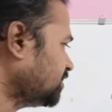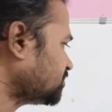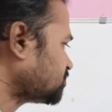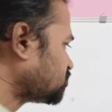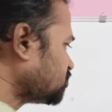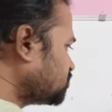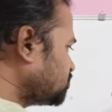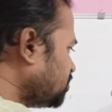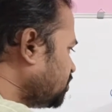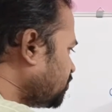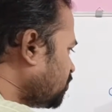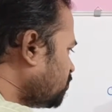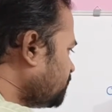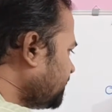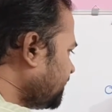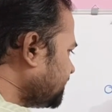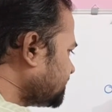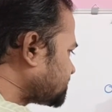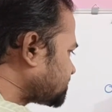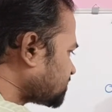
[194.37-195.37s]
So, 0
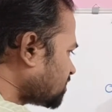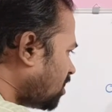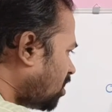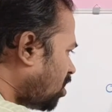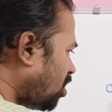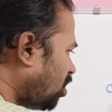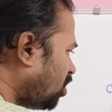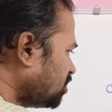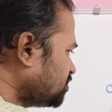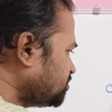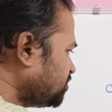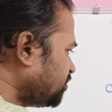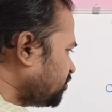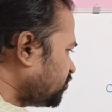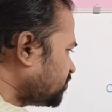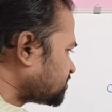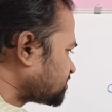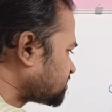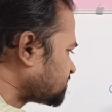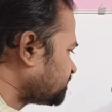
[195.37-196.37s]
means all
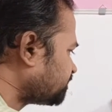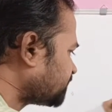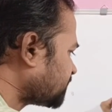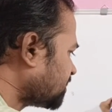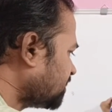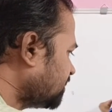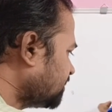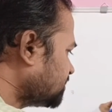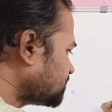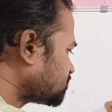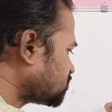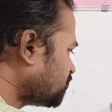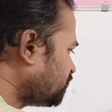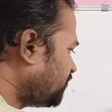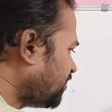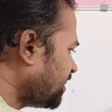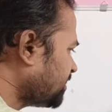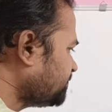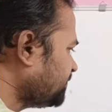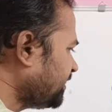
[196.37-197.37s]
zeros. So,
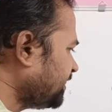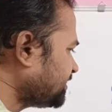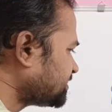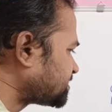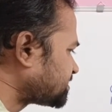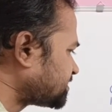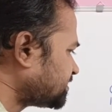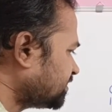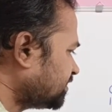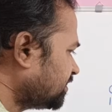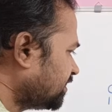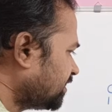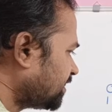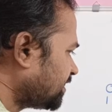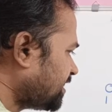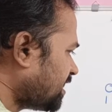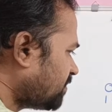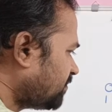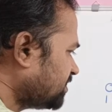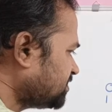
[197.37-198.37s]
1 means
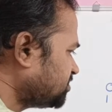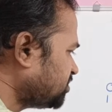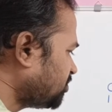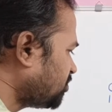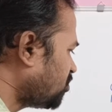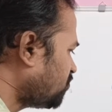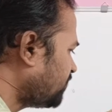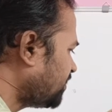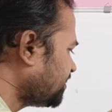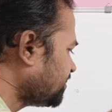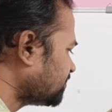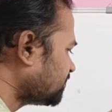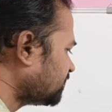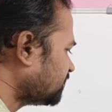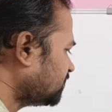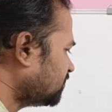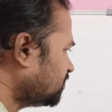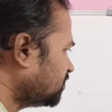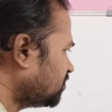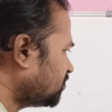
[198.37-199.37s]
001.
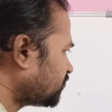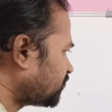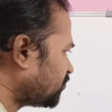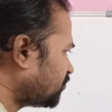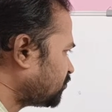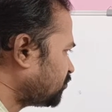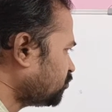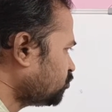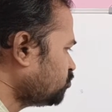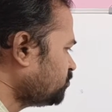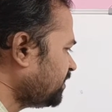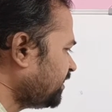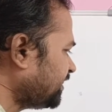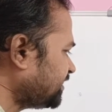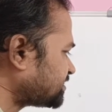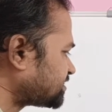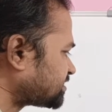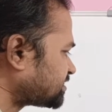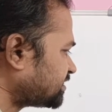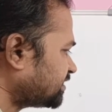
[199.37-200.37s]
So, 2
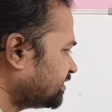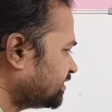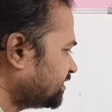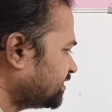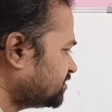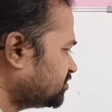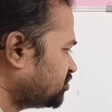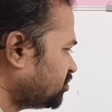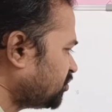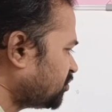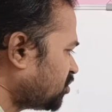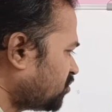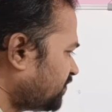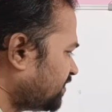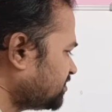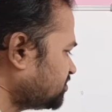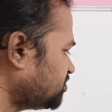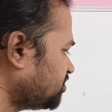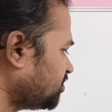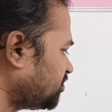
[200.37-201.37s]
means
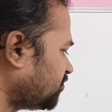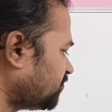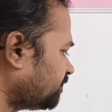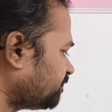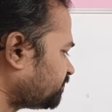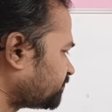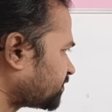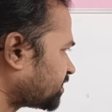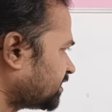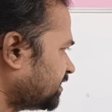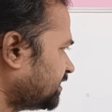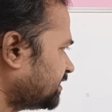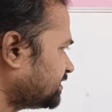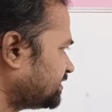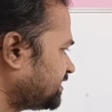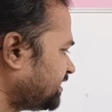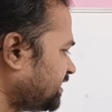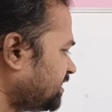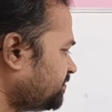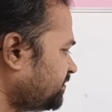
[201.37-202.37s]
010.
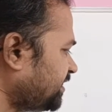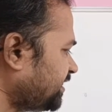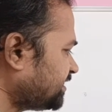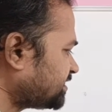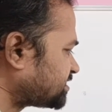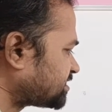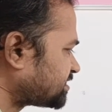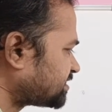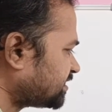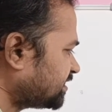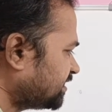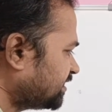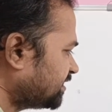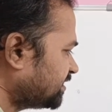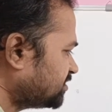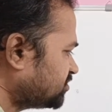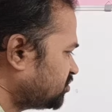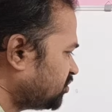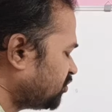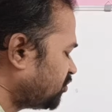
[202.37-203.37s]
3 means
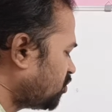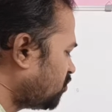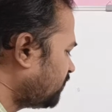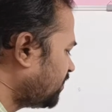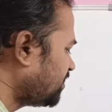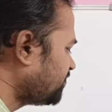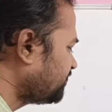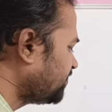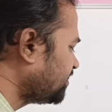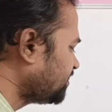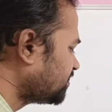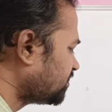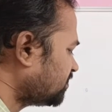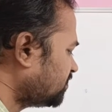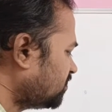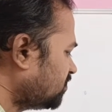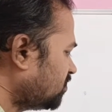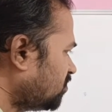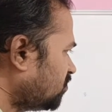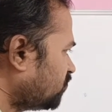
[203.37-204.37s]
011.
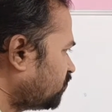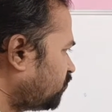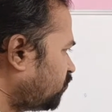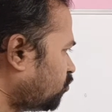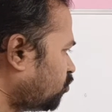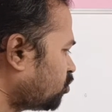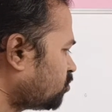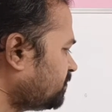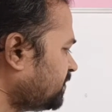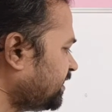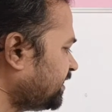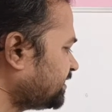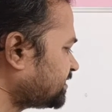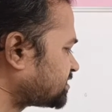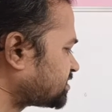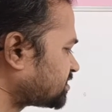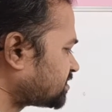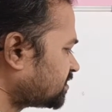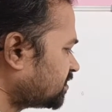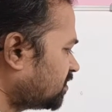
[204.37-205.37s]
4
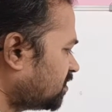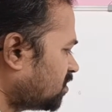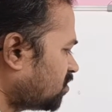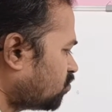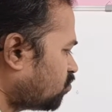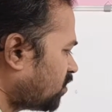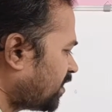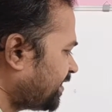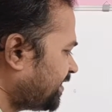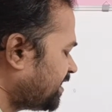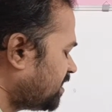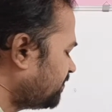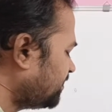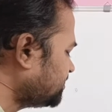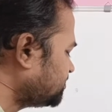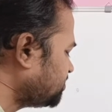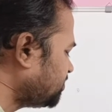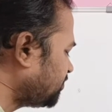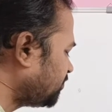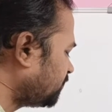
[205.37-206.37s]
means
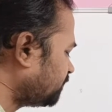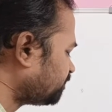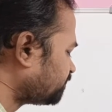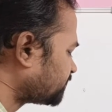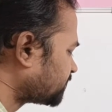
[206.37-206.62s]
100.